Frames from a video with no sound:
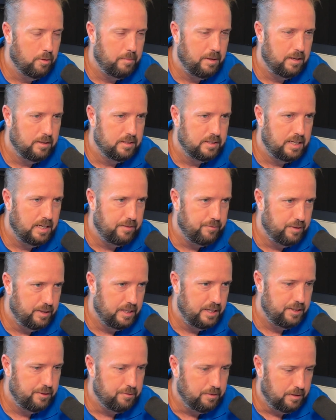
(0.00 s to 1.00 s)
about David
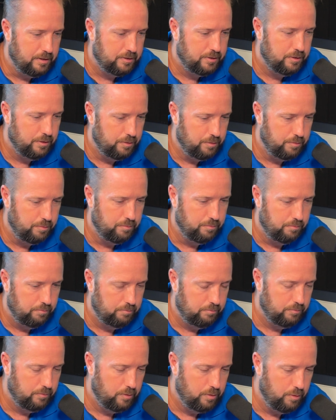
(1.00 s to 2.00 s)
Hendricks, who
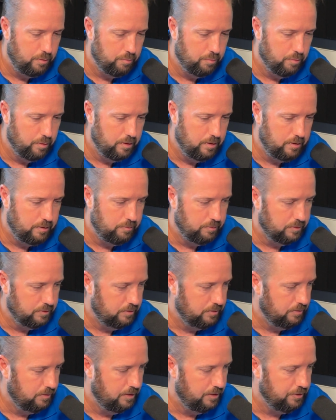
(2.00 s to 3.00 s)
who really
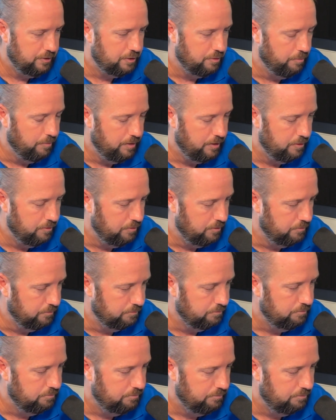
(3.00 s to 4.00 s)
was instrumental
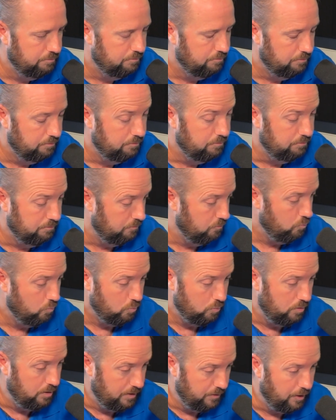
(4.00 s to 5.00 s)
on
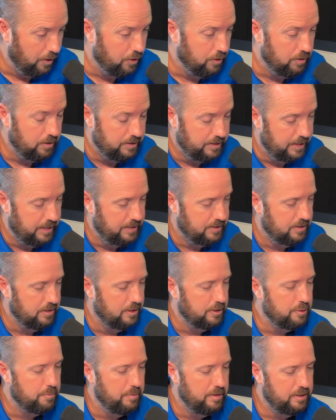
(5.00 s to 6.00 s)
in the early days of
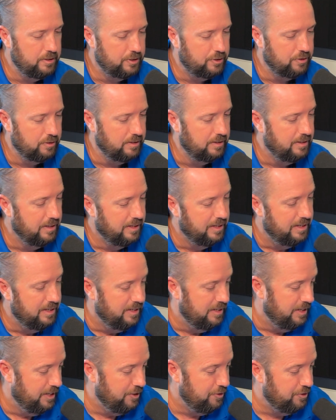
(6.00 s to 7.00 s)
this ministry.
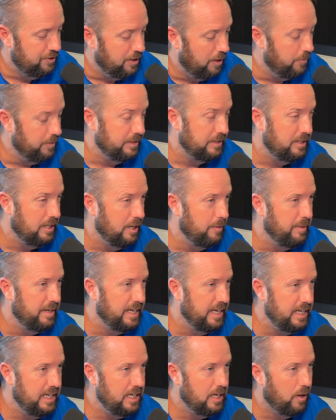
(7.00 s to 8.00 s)
He used to always tell me
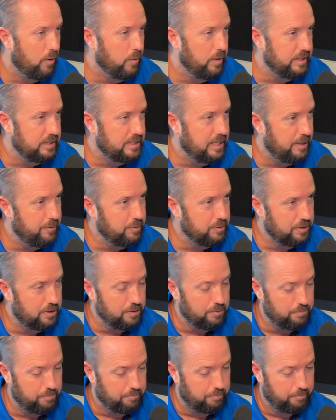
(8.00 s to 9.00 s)
he always he was
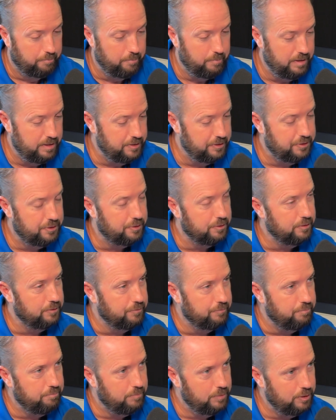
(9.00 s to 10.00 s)
the minister
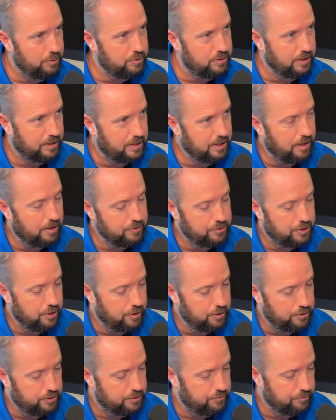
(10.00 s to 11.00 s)
of music at our
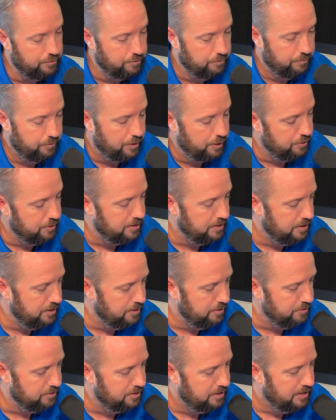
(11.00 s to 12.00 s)
church for thirty
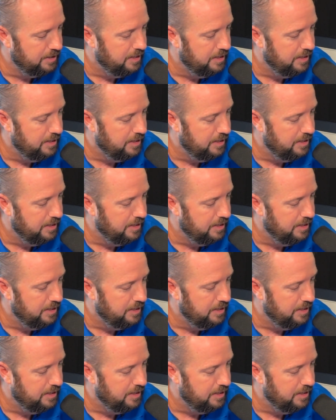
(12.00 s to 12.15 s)
years,